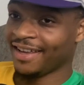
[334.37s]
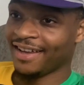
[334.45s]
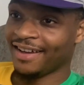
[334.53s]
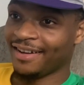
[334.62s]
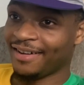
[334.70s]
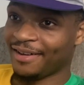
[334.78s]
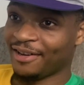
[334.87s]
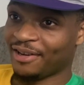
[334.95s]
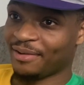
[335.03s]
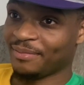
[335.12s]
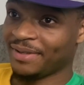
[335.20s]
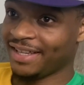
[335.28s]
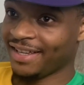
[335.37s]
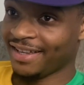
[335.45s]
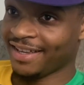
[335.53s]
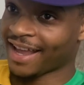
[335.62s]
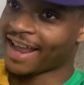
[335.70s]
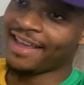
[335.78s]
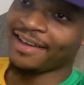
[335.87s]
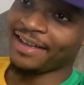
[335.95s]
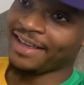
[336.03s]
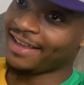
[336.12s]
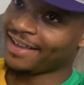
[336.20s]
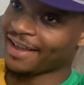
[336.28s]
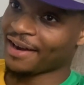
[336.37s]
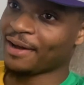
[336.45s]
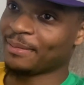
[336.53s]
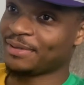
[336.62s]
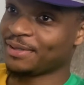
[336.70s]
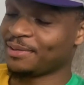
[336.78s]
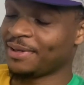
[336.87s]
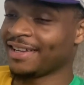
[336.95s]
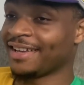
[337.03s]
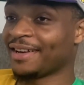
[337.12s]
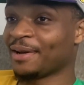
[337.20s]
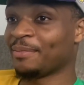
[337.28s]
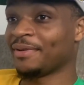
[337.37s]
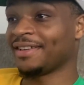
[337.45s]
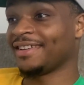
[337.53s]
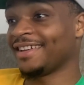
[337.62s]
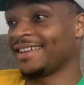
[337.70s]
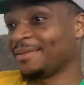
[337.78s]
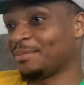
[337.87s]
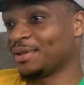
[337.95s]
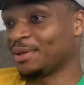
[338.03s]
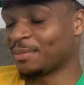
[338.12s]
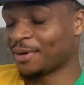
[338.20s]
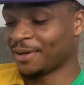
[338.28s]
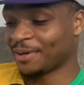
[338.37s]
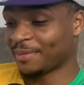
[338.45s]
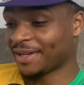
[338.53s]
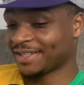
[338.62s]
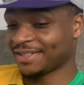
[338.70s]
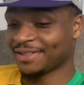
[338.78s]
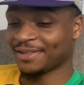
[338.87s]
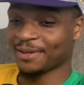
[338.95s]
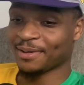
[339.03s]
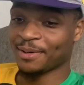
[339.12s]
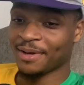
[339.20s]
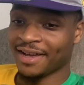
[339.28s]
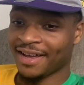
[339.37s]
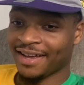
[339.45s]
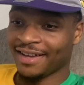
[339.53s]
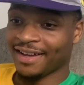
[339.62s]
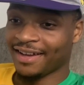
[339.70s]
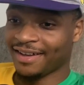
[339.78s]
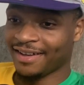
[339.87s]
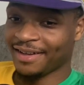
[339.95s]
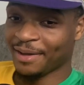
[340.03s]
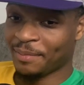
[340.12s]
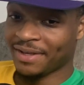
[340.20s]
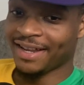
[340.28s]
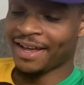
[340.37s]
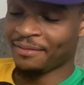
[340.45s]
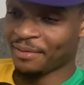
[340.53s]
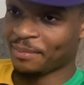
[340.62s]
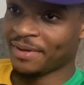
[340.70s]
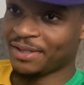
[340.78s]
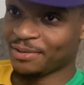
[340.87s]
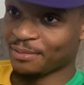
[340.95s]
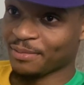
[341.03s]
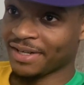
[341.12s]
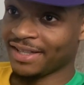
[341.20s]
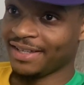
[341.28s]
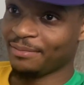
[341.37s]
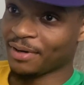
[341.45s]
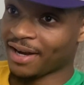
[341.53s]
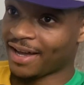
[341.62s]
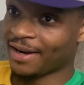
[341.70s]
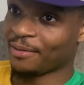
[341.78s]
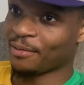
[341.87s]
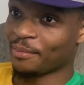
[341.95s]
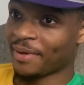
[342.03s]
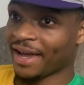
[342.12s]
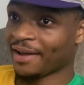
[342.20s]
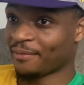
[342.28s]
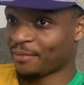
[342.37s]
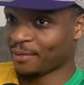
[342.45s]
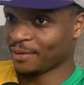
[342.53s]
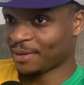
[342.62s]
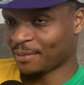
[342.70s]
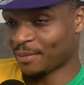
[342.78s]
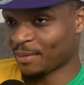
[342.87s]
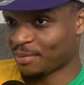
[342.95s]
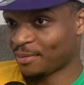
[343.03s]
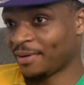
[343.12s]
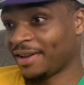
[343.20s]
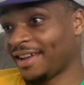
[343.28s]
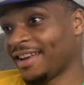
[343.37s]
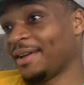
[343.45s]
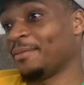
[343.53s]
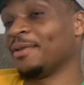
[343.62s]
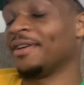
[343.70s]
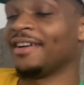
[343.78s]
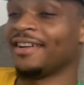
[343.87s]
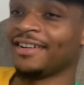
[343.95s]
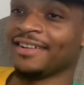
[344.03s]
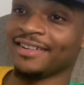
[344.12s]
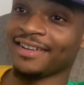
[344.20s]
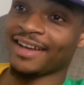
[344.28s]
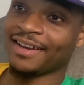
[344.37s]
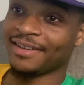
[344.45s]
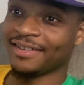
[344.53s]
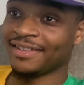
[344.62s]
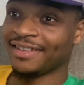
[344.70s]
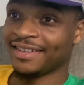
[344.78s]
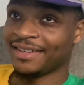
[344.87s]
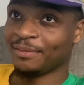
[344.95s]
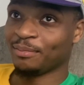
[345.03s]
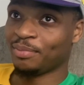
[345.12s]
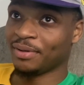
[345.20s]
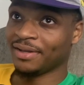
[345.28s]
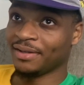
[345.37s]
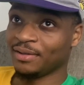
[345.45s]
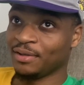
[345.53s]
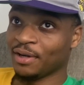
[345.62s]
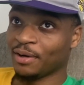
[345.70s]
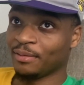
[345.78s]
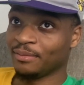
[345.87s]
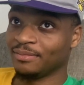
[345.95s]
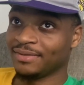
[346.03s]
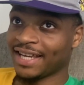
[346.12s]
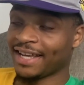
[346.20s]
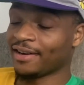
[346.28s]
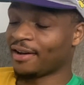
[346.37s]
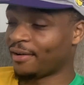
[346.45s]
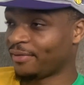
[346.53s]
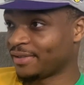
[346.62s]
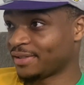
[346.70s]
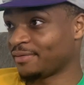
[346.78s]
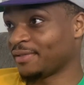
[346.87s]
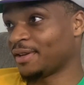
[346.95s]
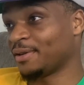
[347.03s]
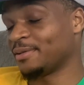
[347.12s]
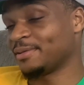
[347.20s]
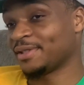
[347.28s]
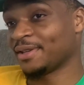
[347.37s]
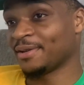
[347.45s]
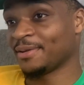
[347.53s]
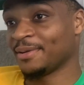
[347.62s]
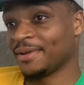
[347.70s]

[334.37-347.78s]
He could get up too. He can get up and put the ball in the basket. So him and Donovan Mitchell really were kind of going back and forth at one point, and they were kind of taking the offensive load. So